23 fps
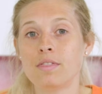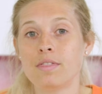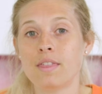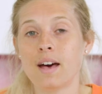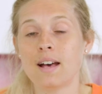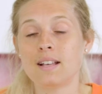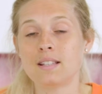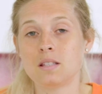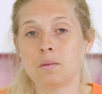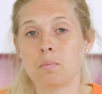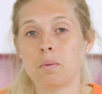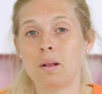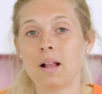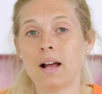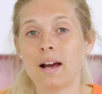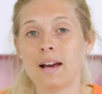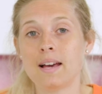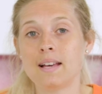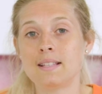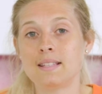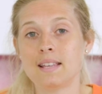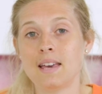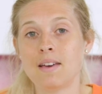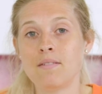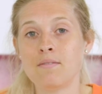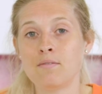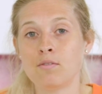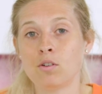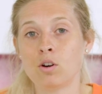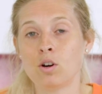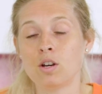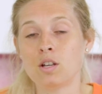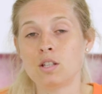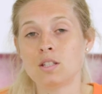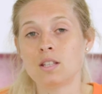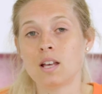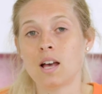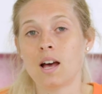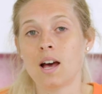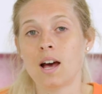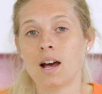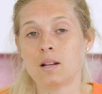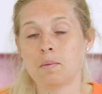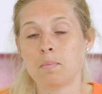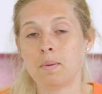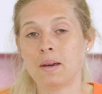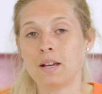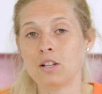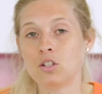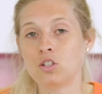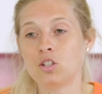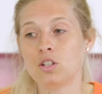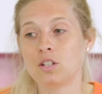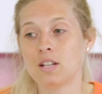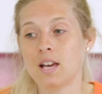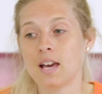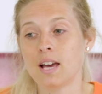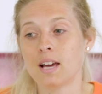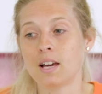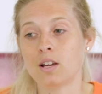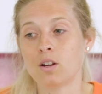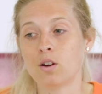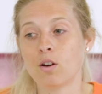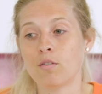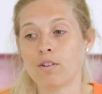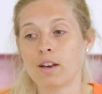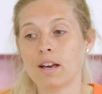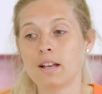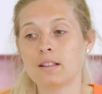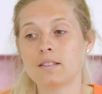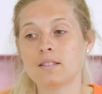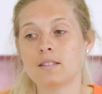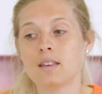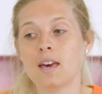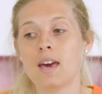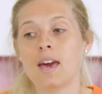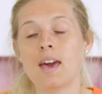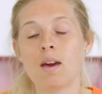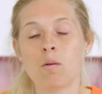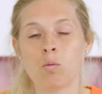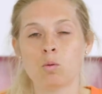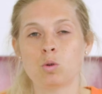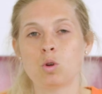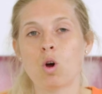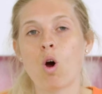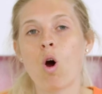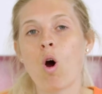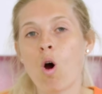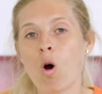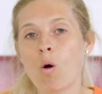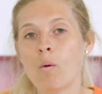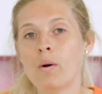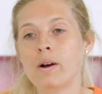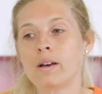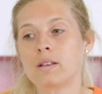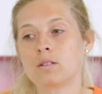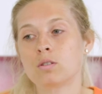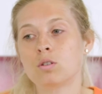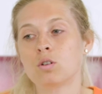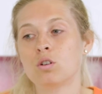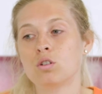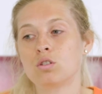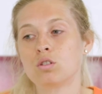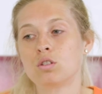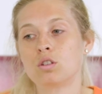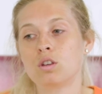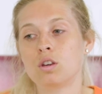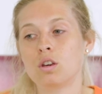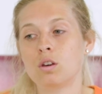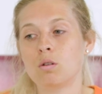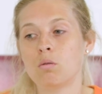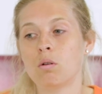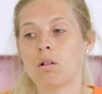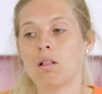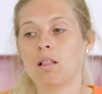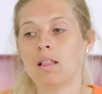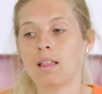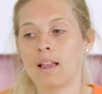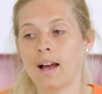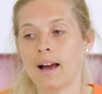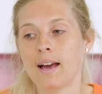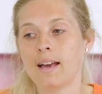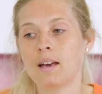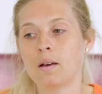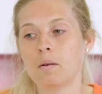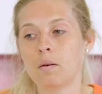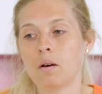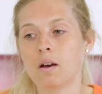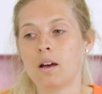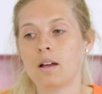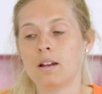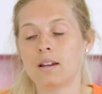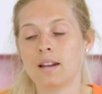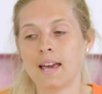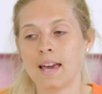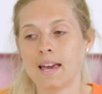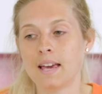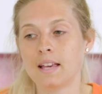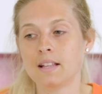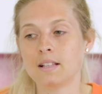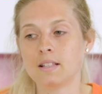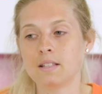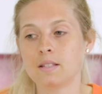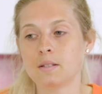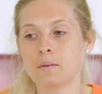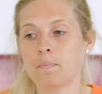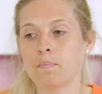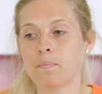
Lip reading: that supplier's invoice had a picture taken of it, it would always go to light and heat.